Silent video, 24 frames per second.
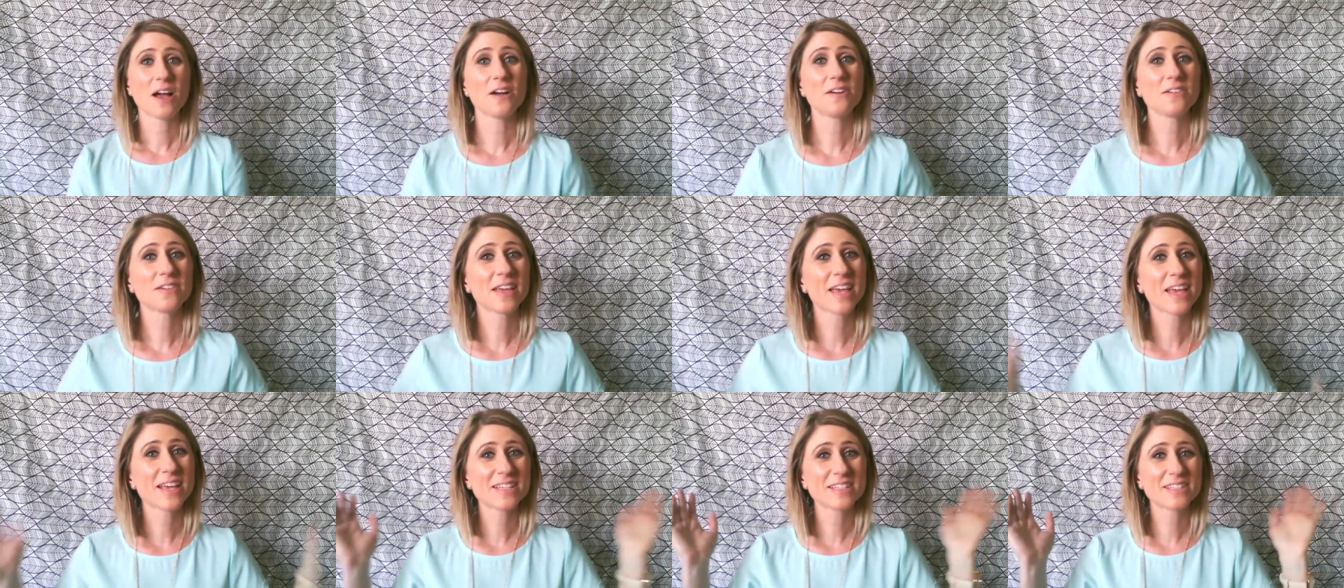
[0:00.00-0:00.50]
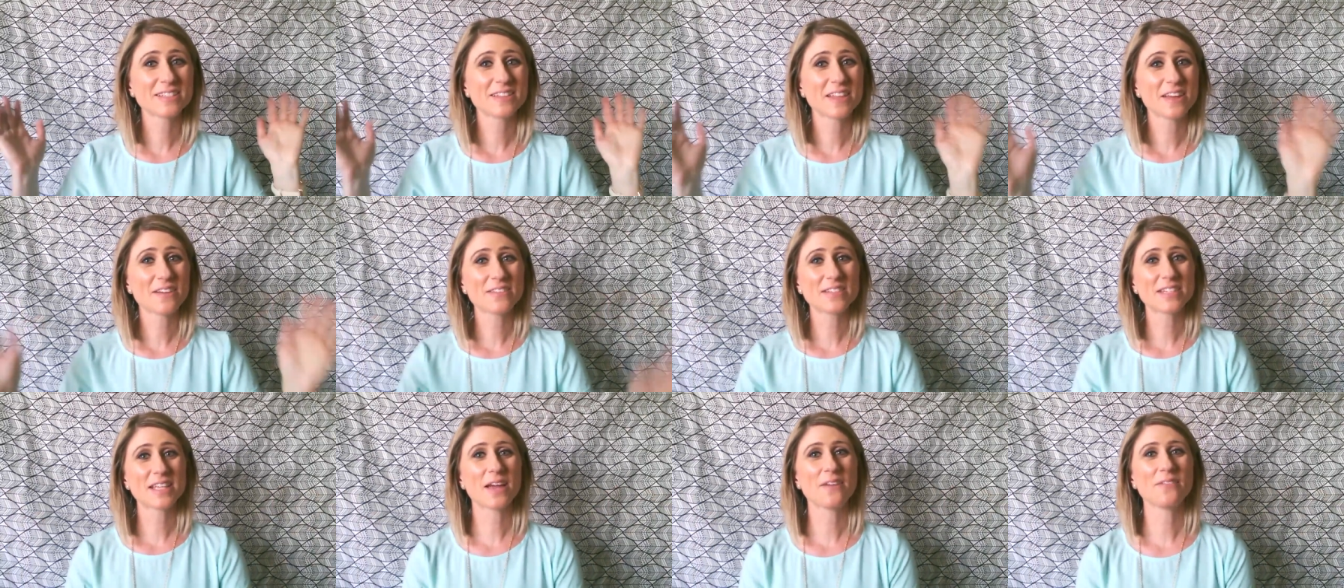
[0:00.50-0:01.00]
Okay, so
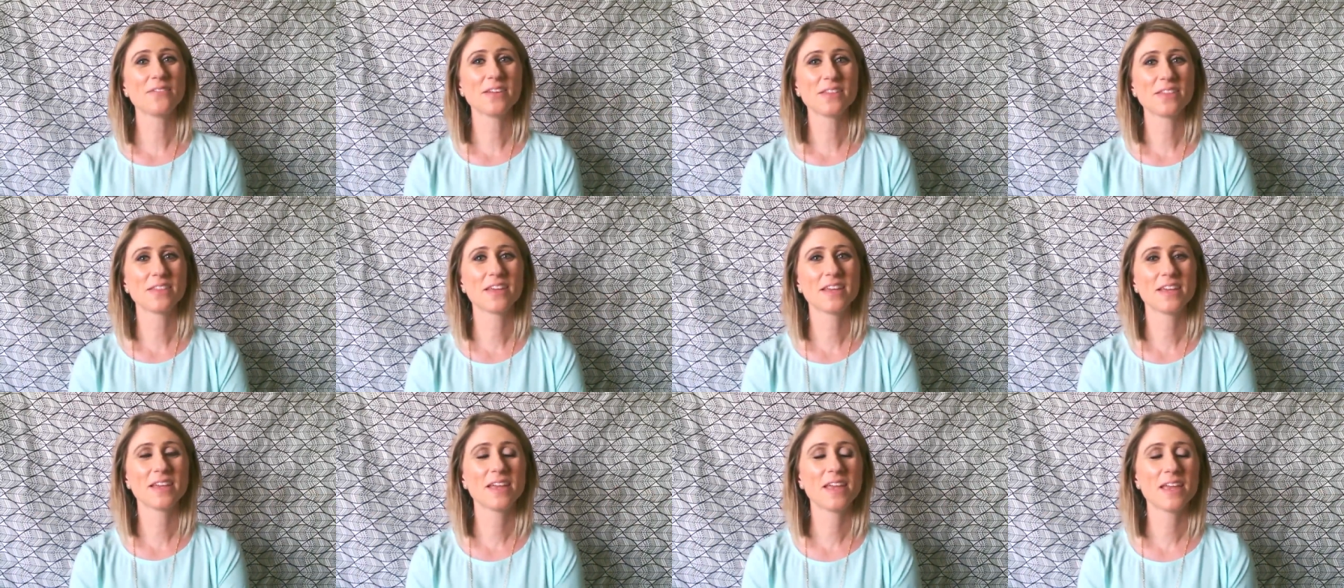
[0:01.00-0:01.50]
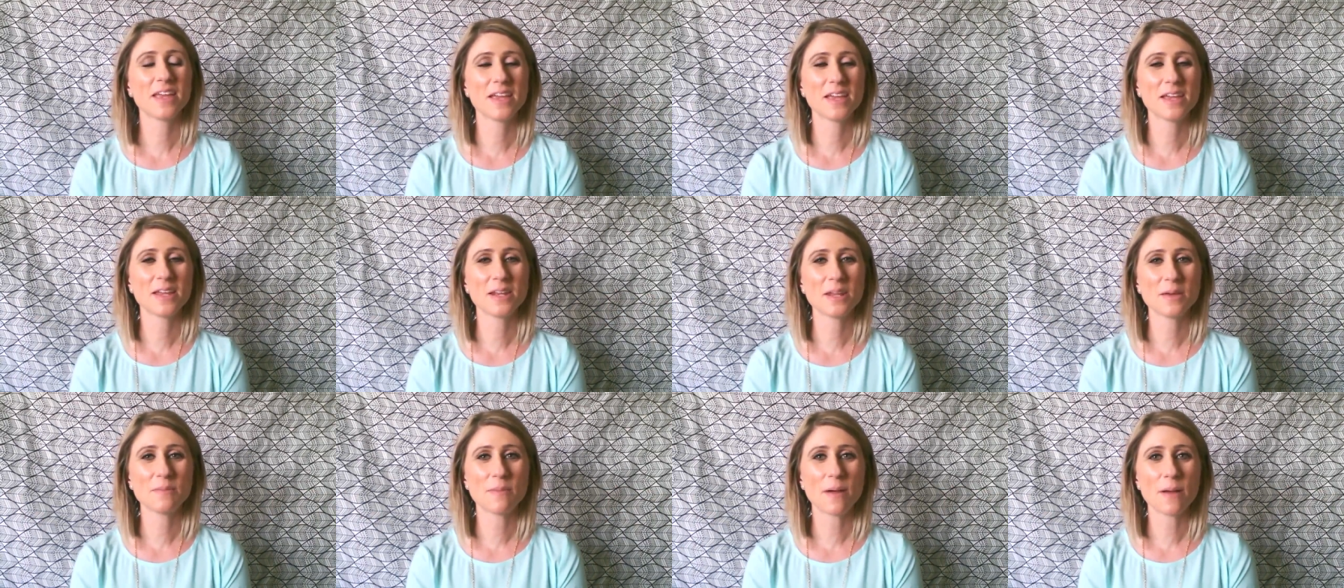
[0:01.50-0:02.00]
that was everything
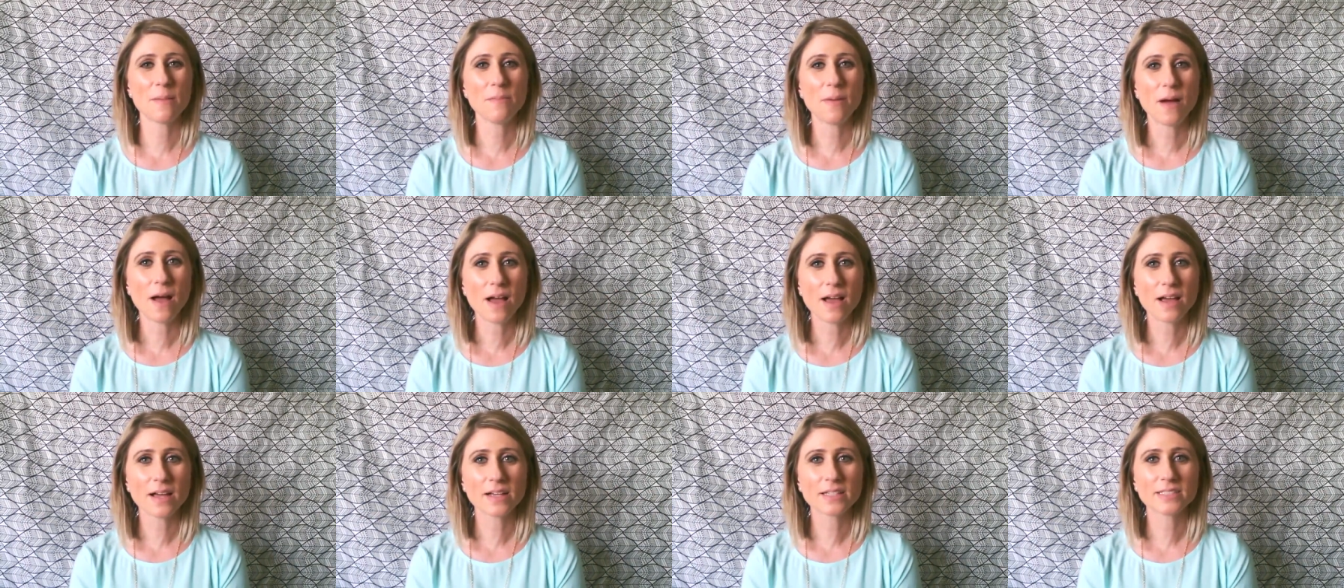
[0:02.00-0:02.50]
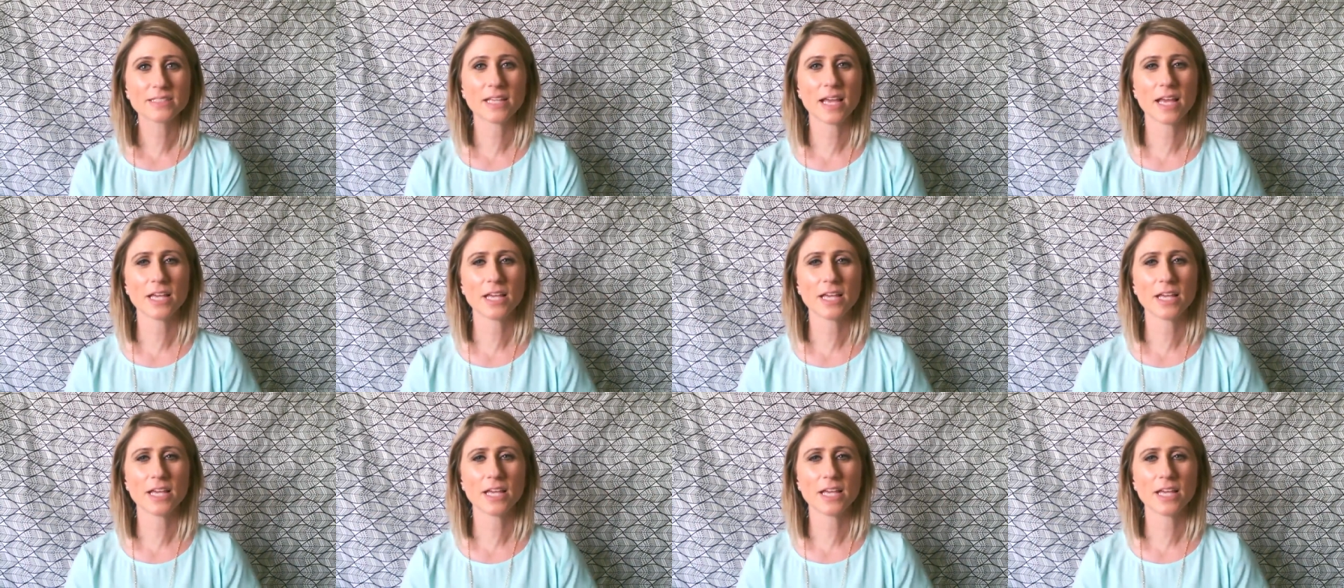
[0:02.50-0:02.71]
in my box.